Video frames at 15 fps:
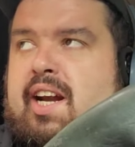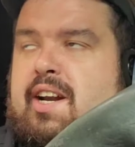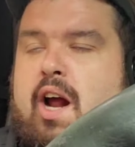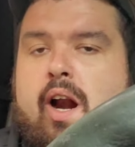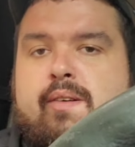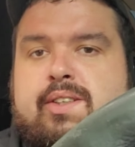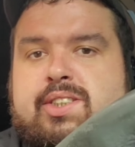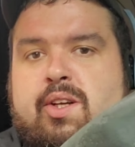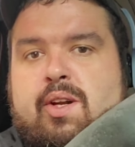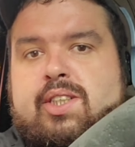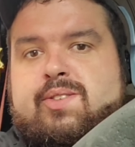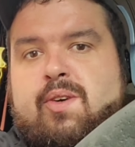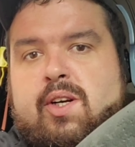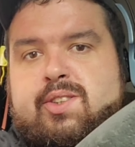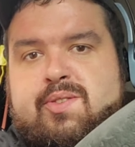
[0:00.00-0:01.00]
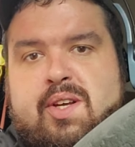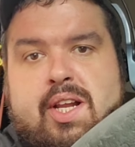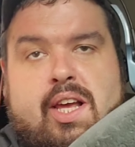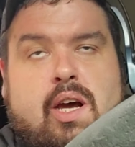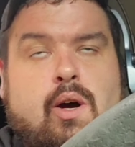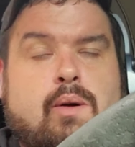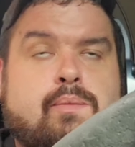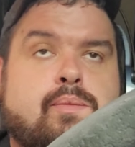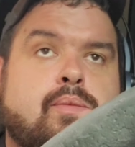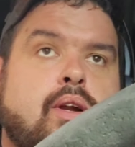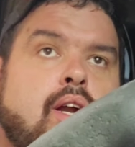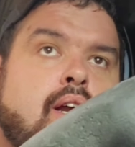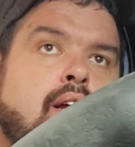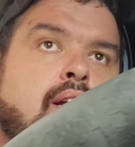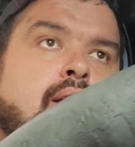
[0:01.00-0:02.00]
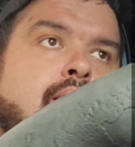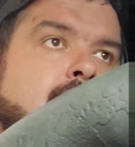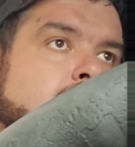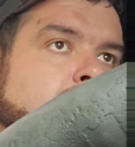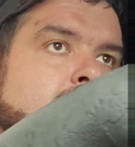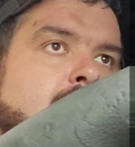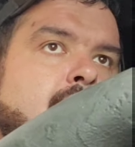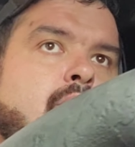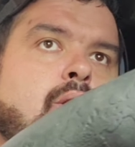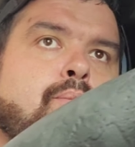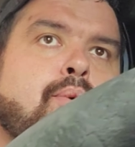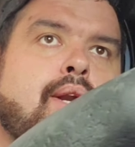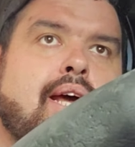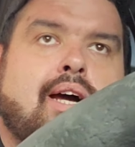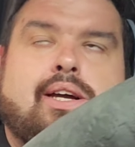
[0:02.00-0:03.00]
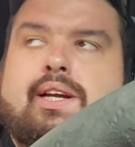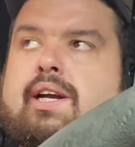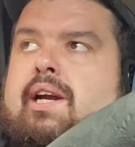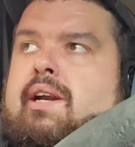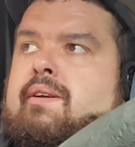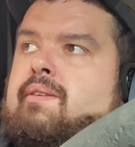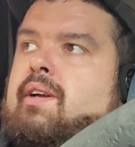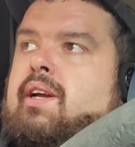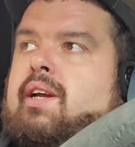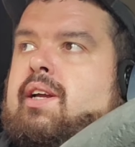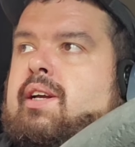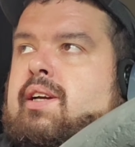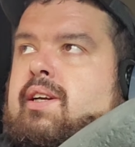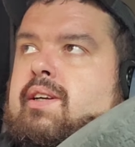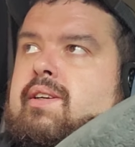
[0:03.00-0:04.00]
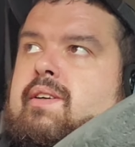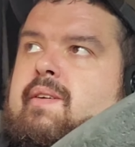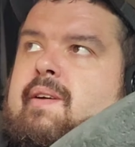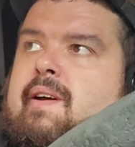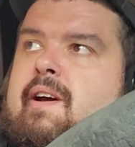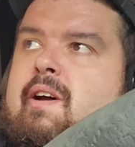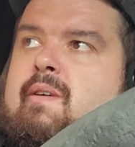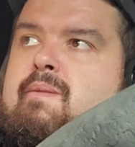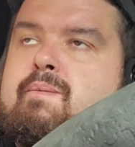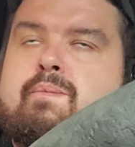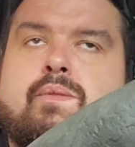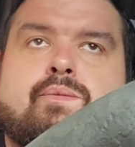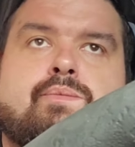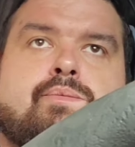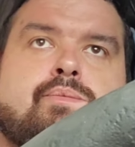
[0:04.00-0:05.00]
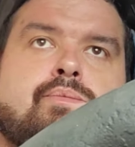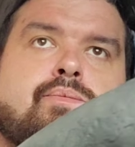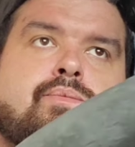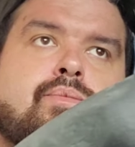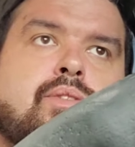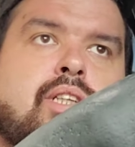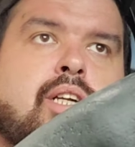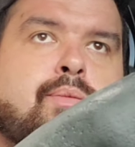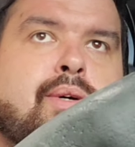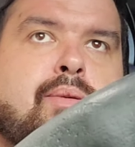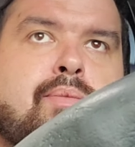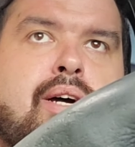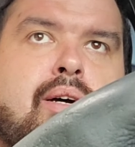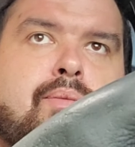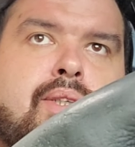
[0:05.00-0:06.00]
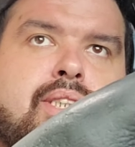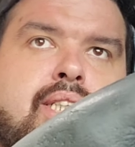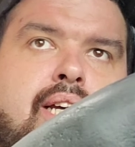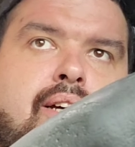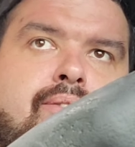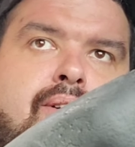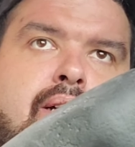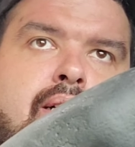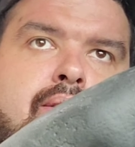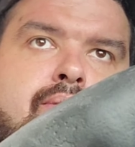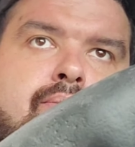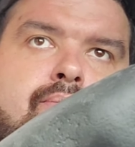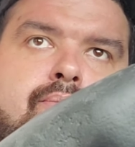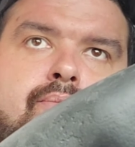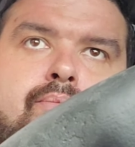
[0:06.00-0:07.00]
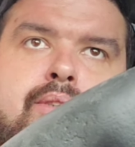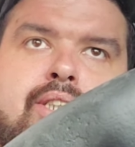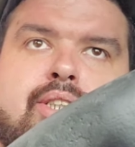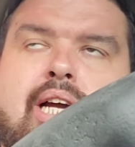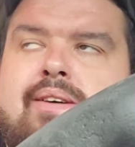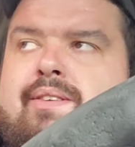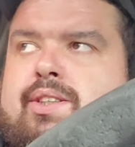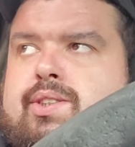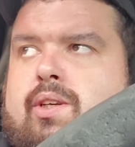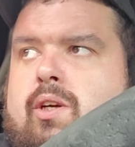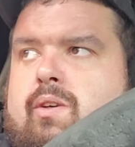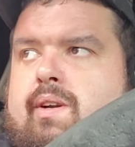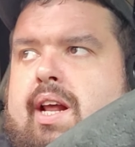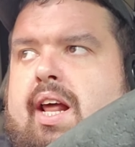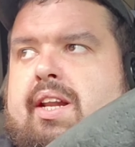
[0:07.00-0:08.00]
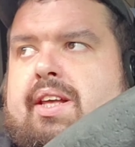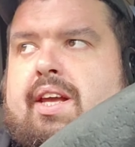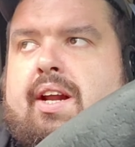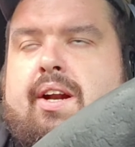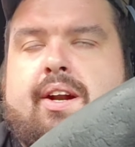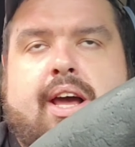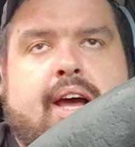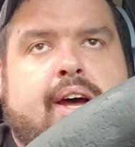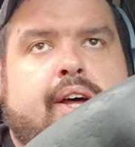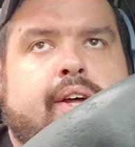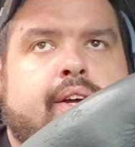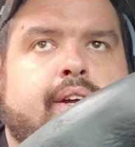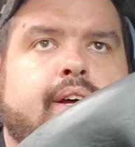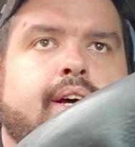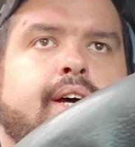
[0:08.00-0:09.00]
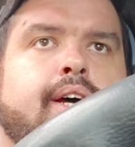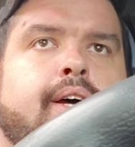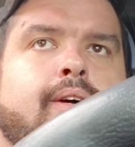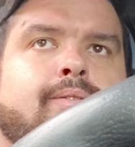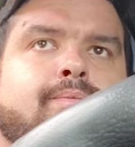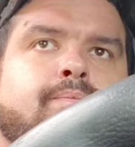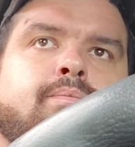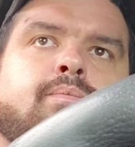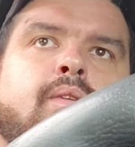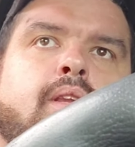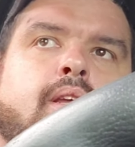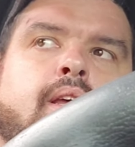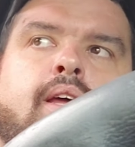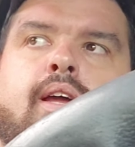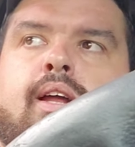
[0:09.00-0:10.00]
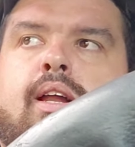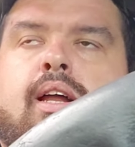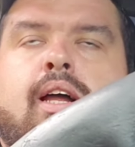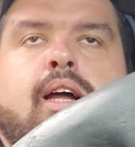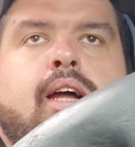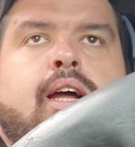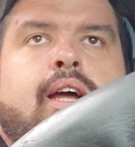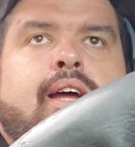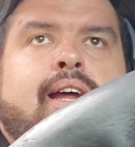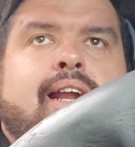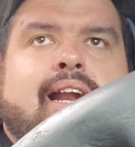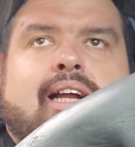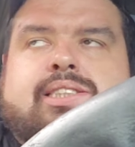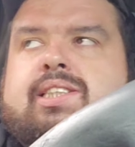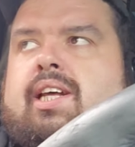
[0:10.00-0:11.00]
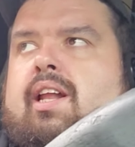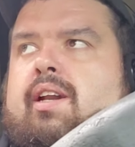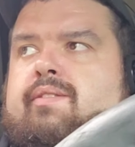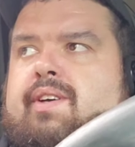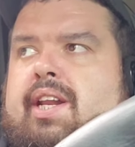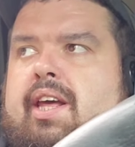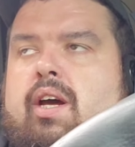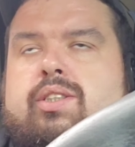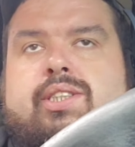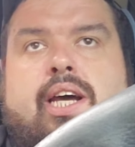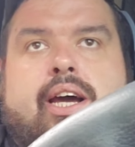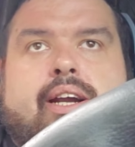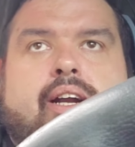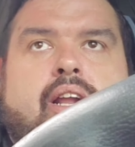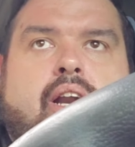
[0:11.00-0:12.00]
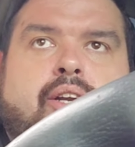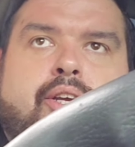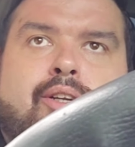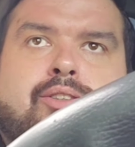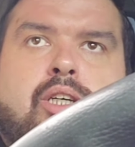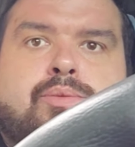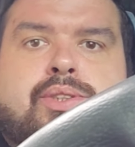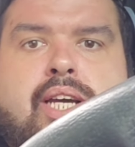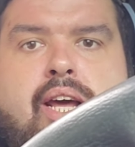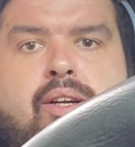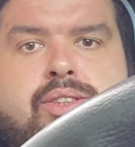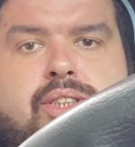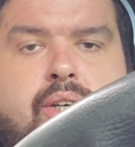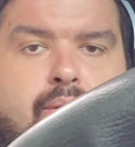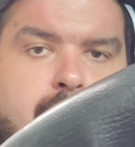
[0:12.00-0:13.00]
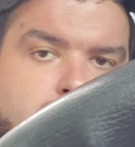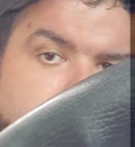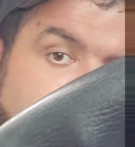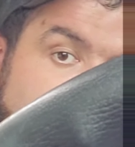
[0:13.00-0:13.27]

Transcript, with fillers: kind of nervous on this first video I'm uh, going to put out here. Um, a little bit about myself. I've been driving a truck right out a year now. Uh, and I see a lot of videos out here, a lot of YouTube channels that are real